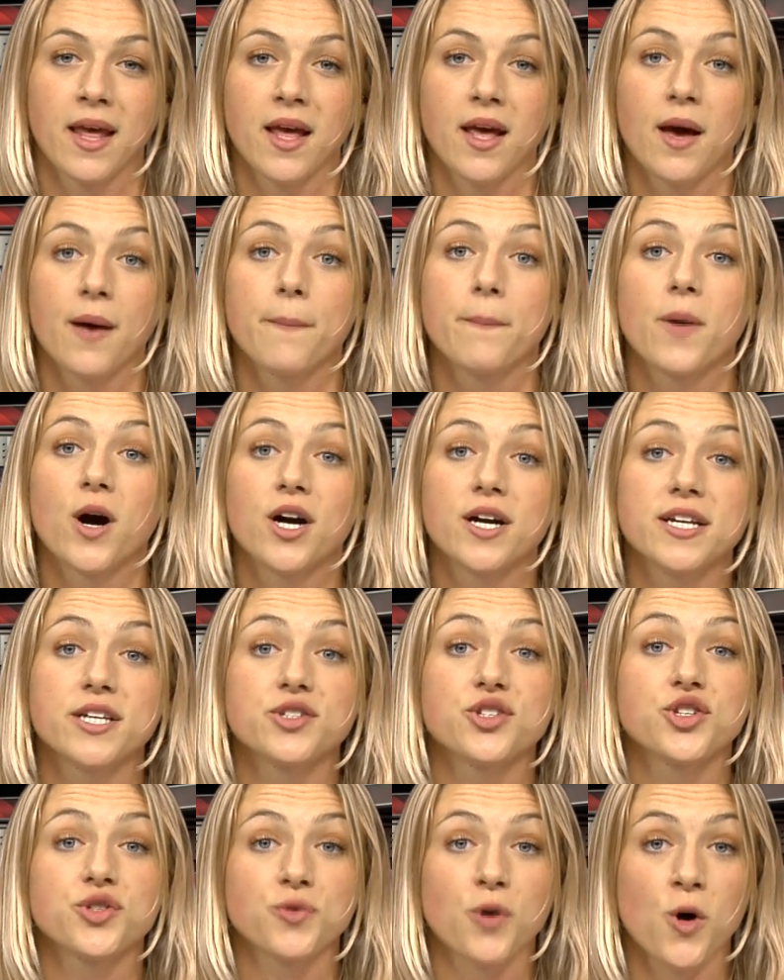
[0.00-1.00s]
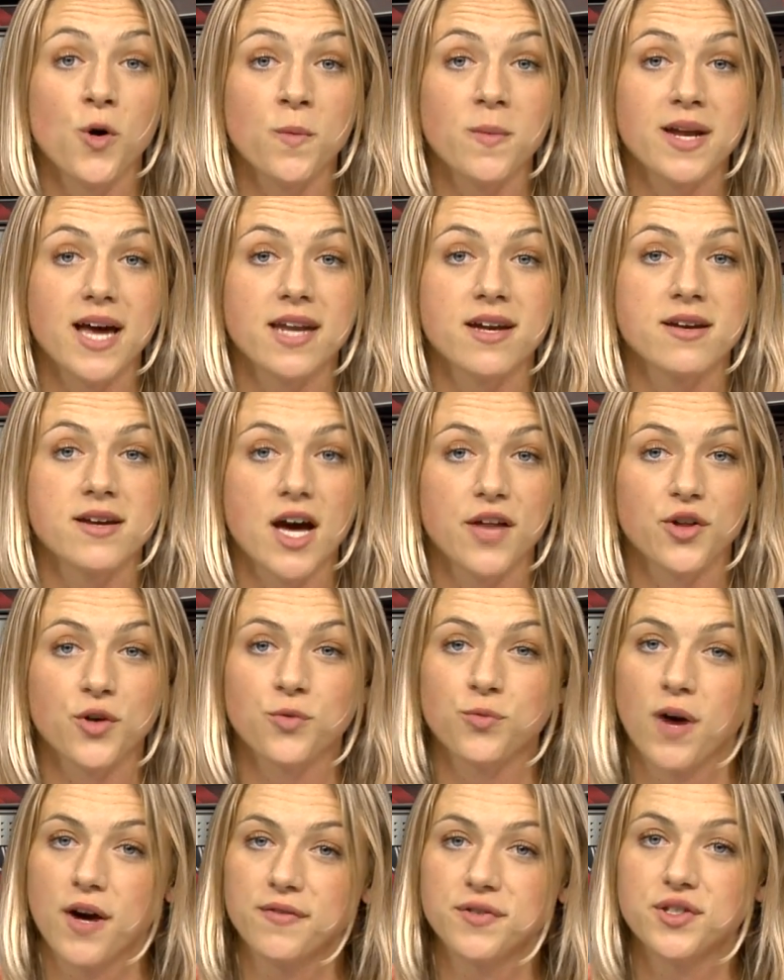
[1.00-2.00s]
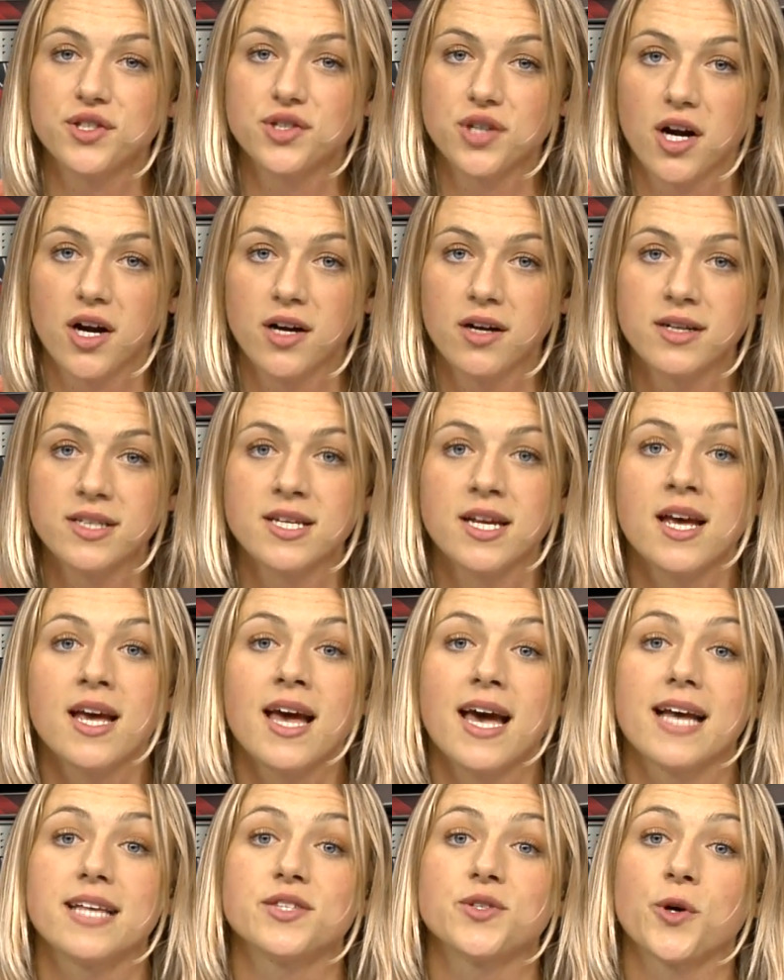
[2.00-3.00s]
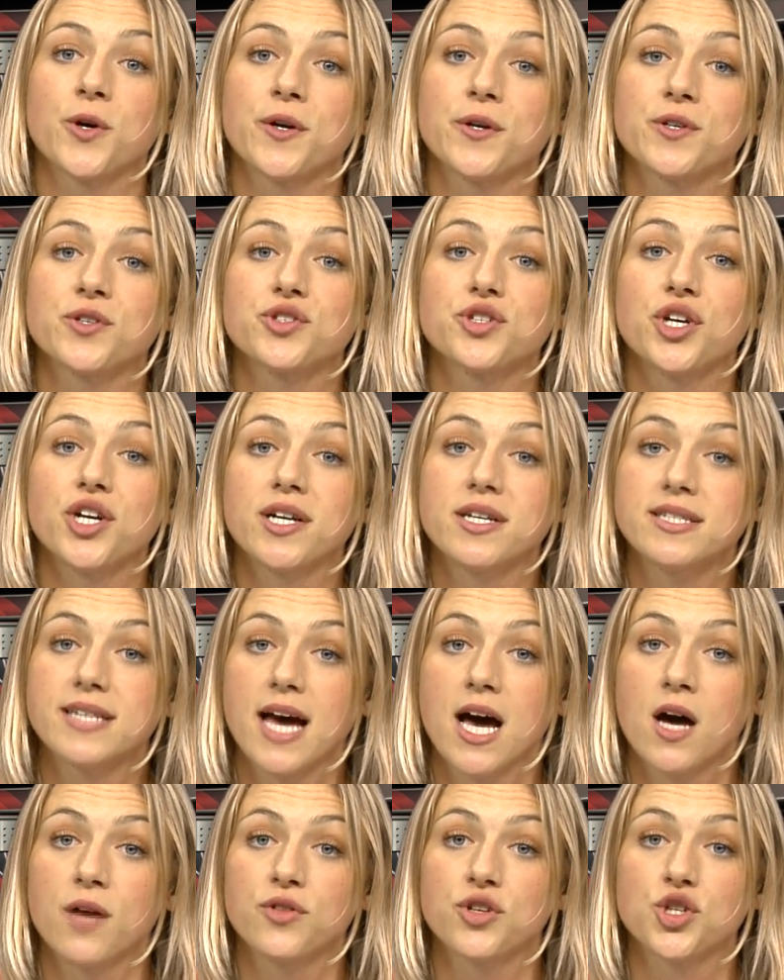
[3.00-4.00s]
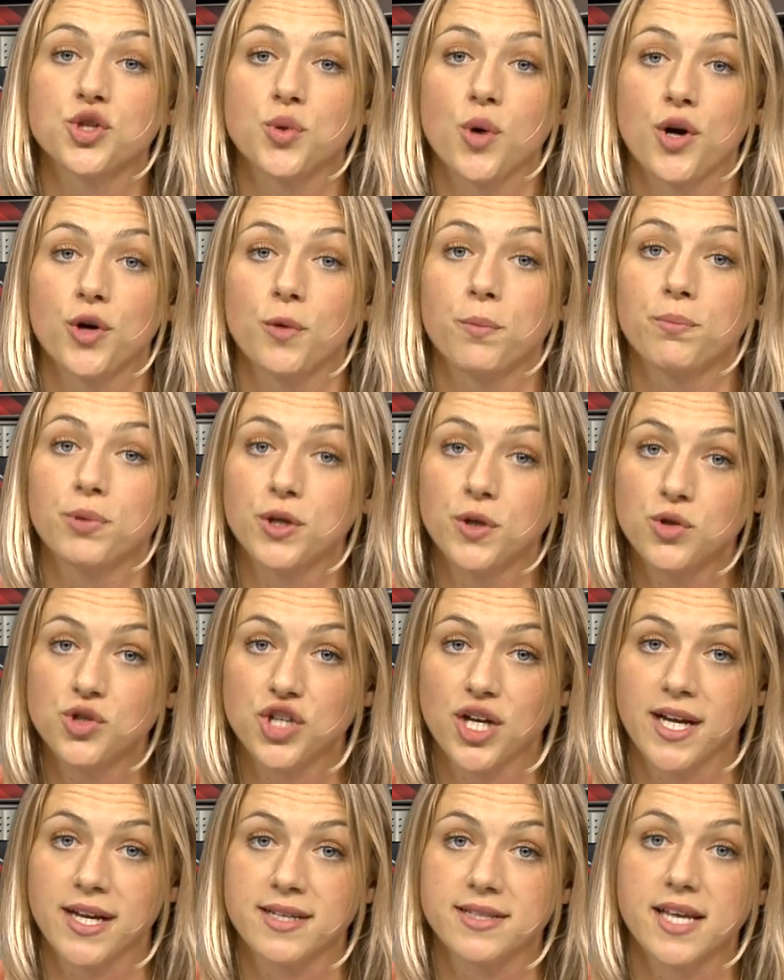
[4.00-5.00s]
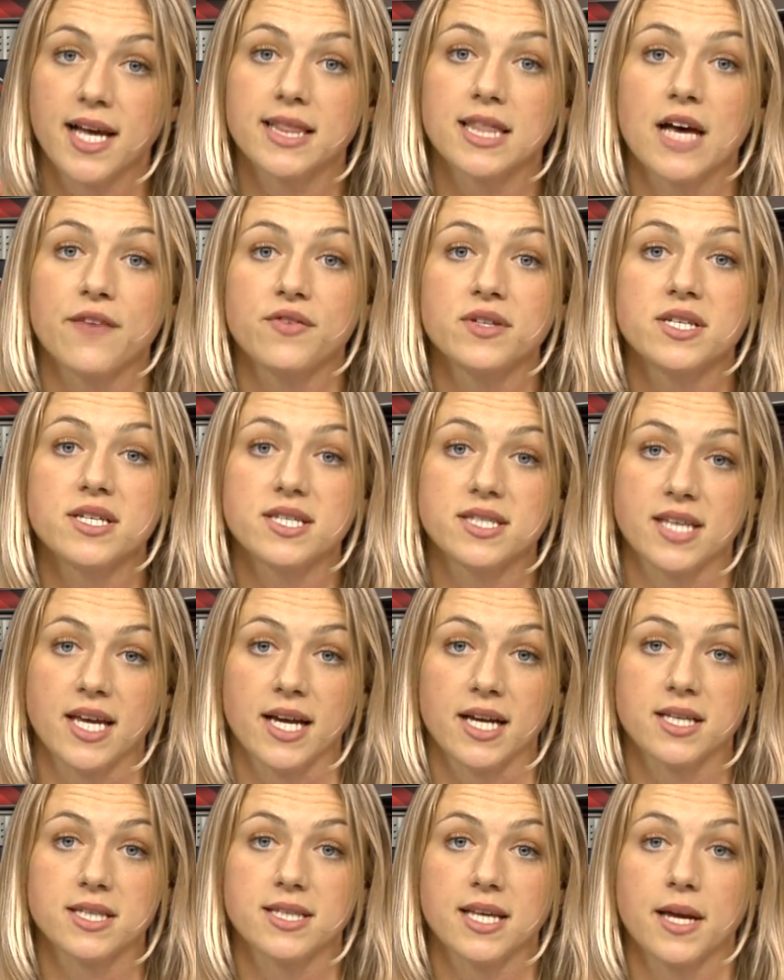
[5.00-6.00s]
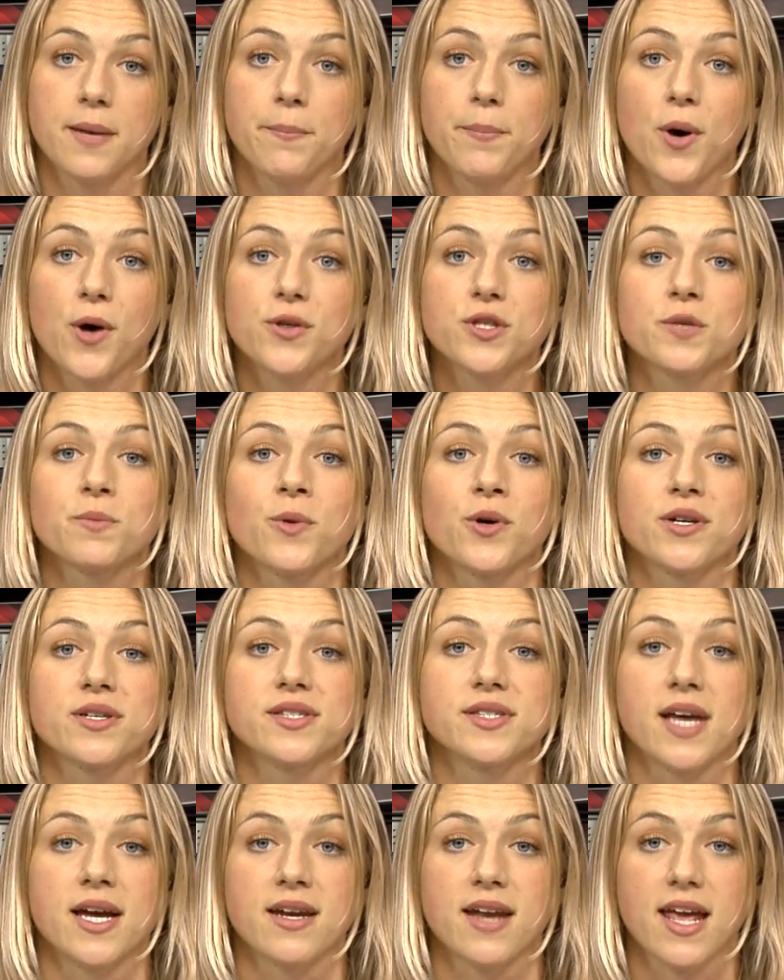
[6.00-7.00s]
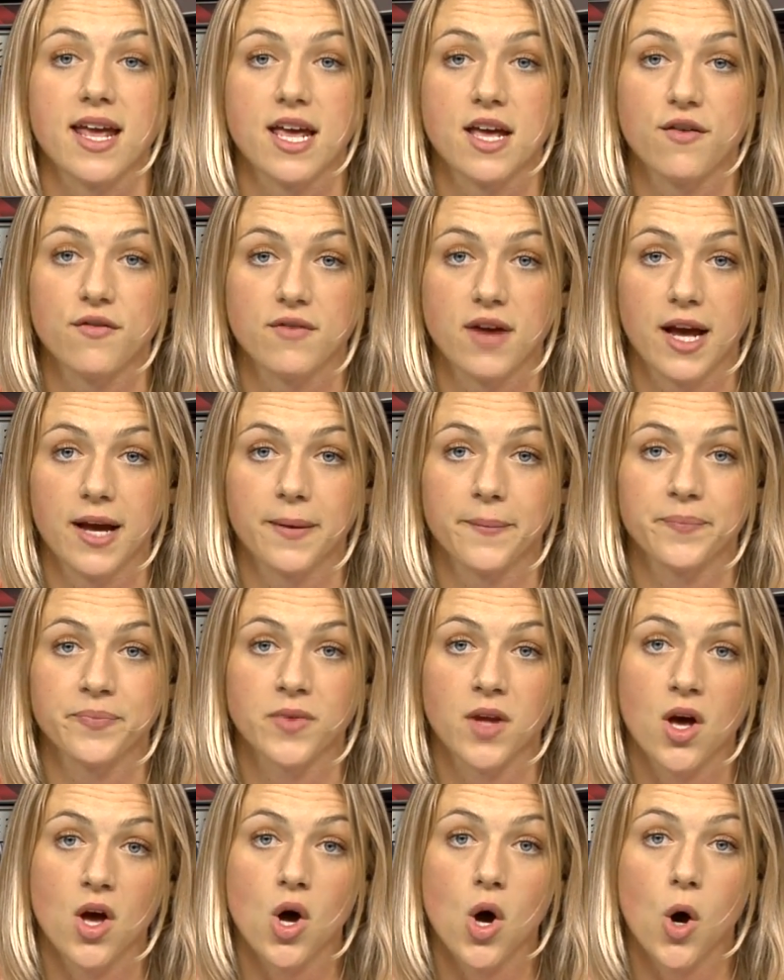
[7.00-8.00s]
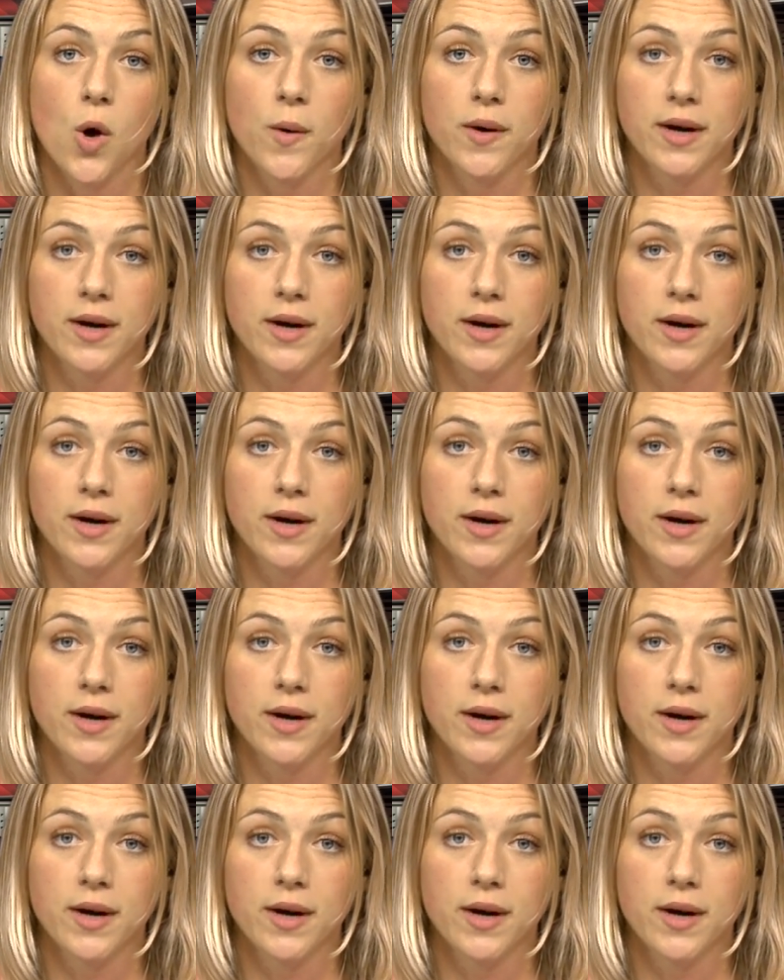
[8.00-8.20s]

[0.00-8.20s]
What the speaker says: Marcus Stroman had another rough start as the Orioles took down the Toronto Blue Jays 11-6 in Baltimore Sunday evening. Already